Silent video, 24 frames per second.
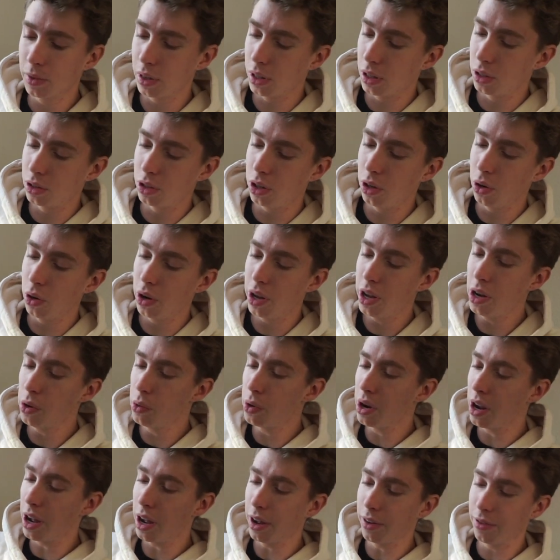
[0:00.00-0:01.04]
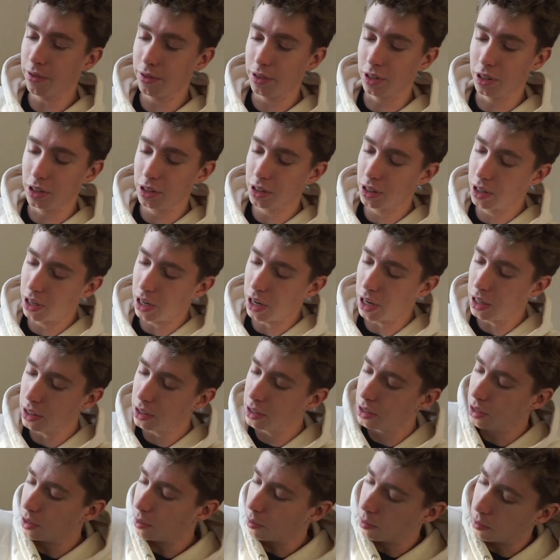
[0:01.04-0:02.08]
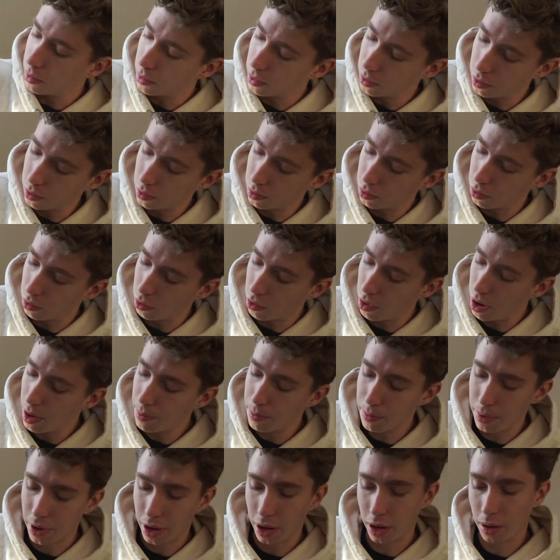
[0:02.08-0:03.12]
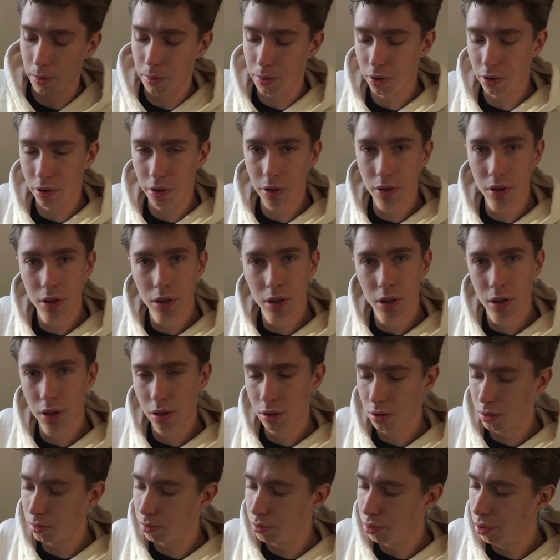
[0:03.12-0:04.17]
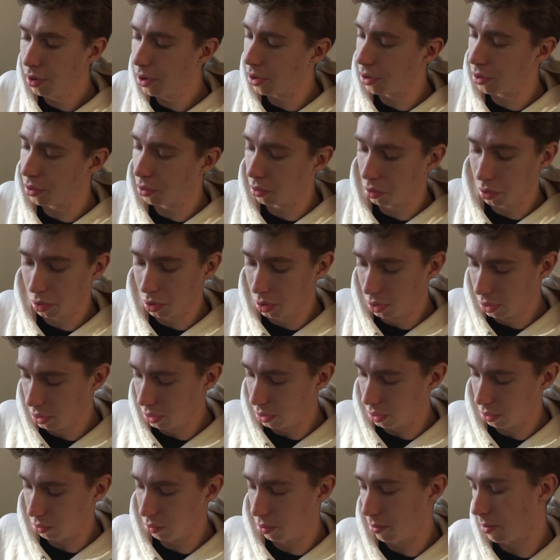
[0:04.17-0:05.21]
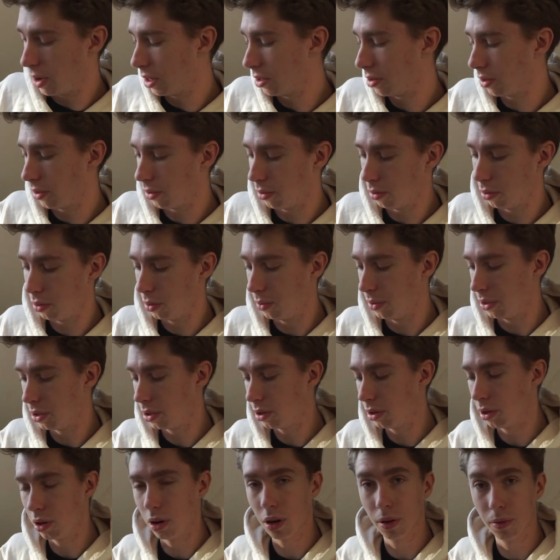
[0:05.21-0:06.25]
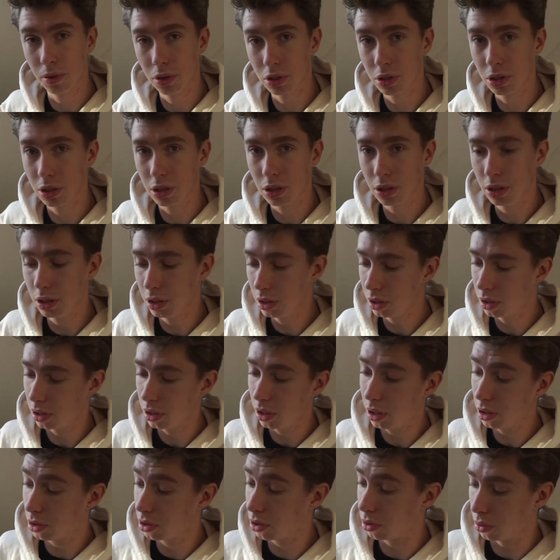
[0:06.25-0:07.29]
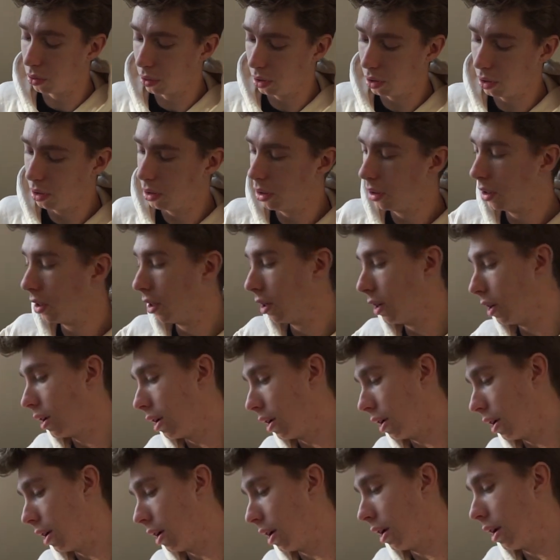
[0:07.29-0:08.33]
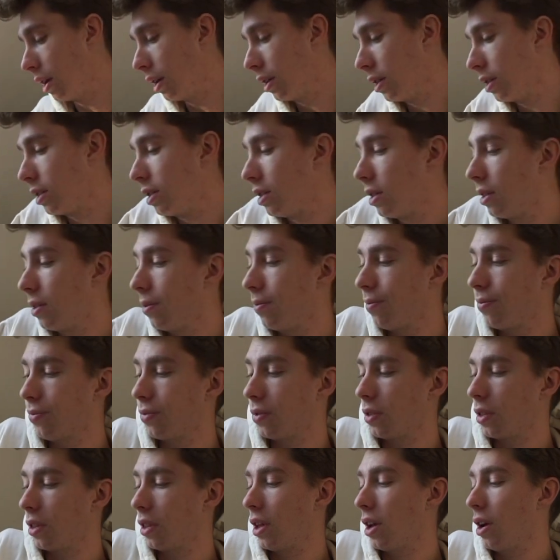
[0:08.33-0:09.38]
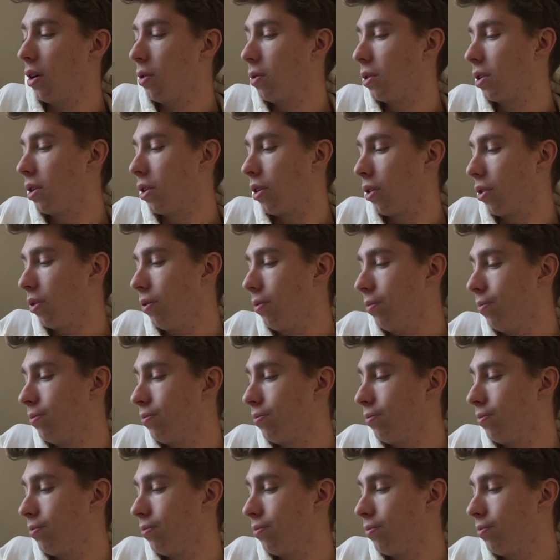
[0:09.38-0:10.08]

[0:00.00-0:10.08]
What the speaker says: So here we have this custom wrap paper. Pretty cool. It reminds me of Louis Vuitton, obviously. That's cool. And there we go.